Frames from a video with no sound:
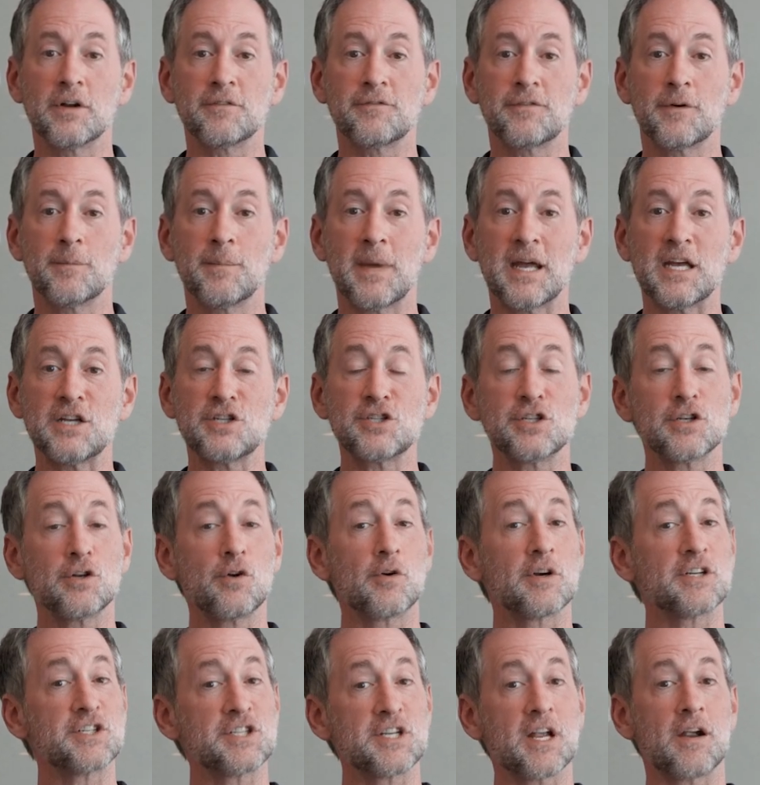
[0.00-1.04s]
information,
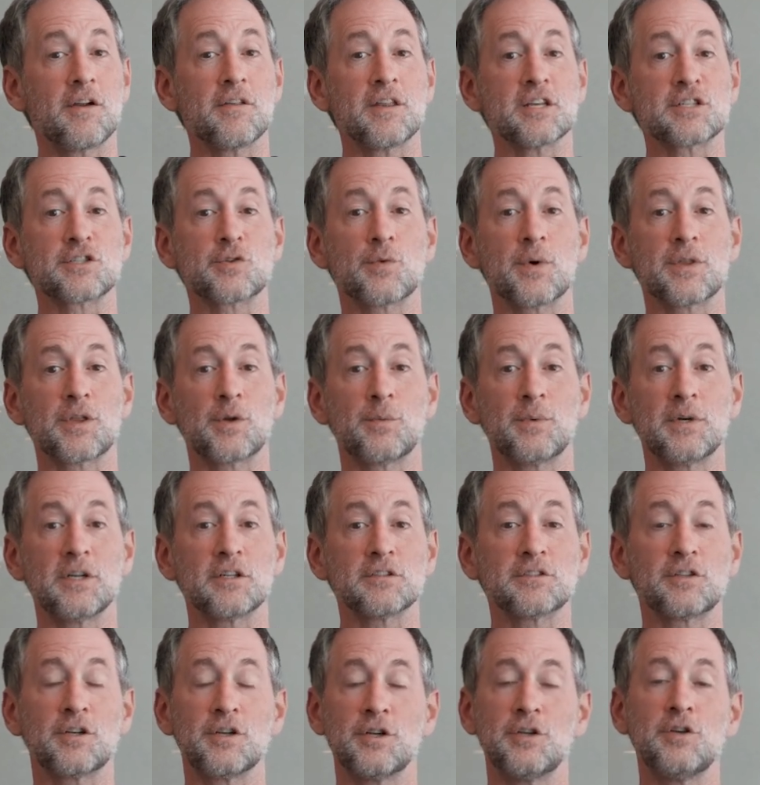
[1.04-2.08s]
or share this with a
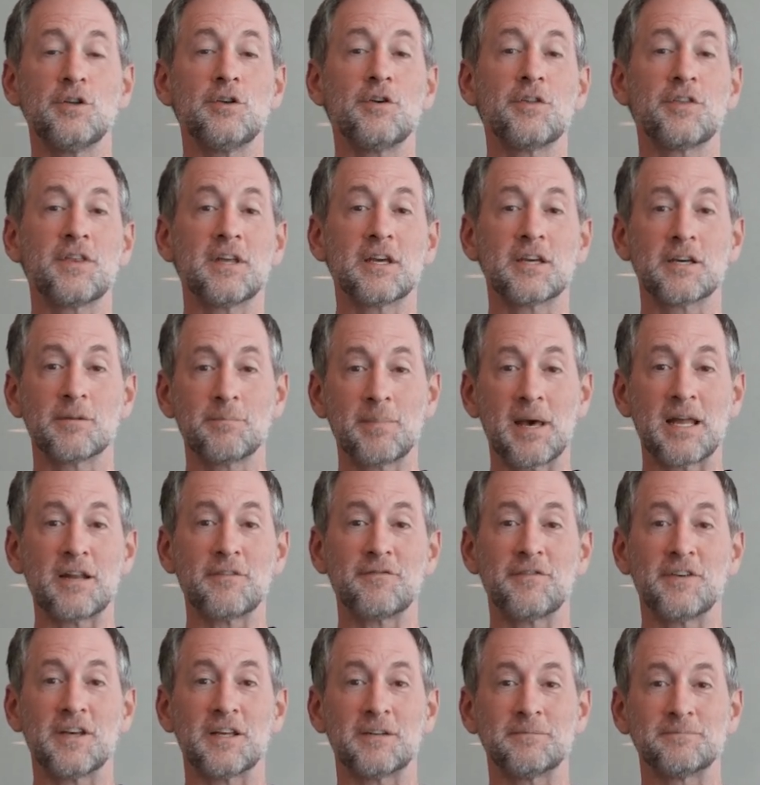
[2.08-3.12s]
realtor who you think could
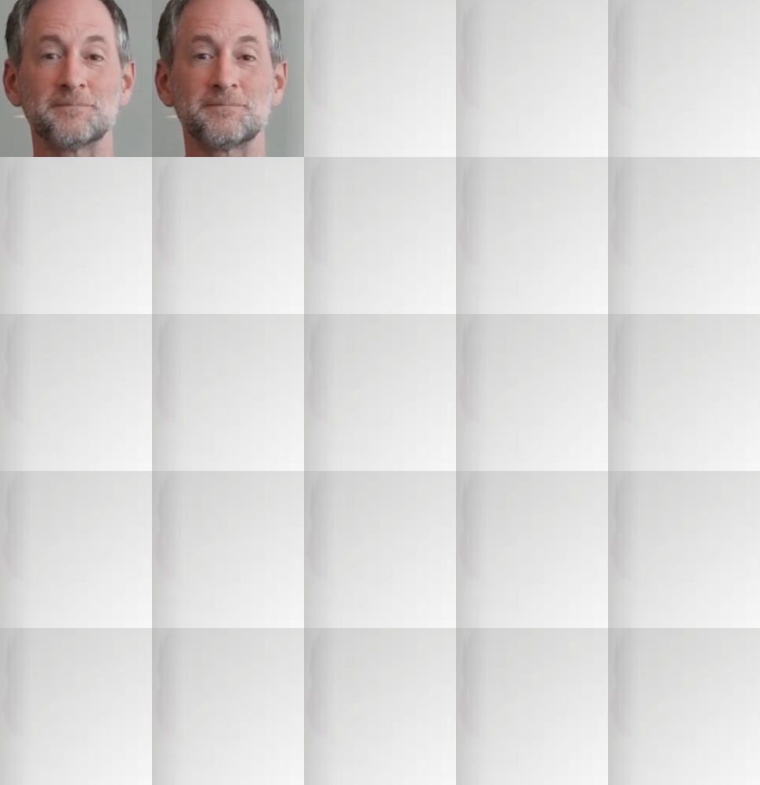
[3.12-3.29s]
benefit.